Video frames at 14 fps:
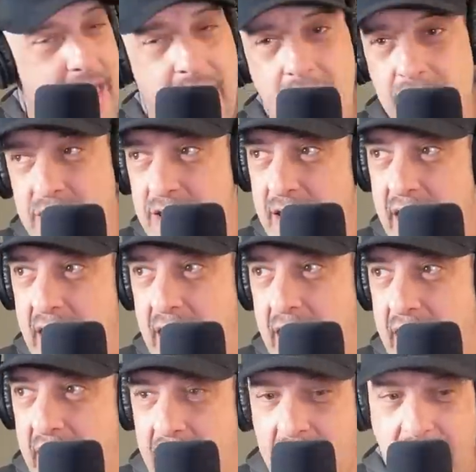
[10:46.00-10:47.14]
And
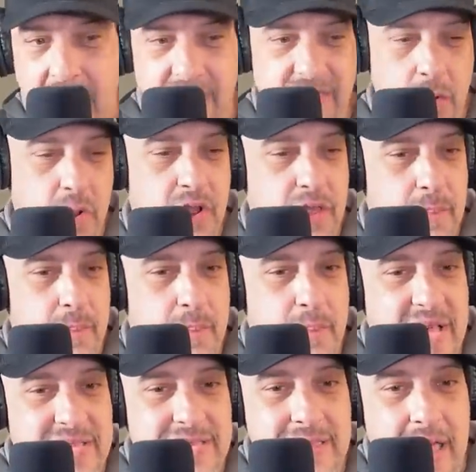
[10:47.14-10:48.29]
I think one of the best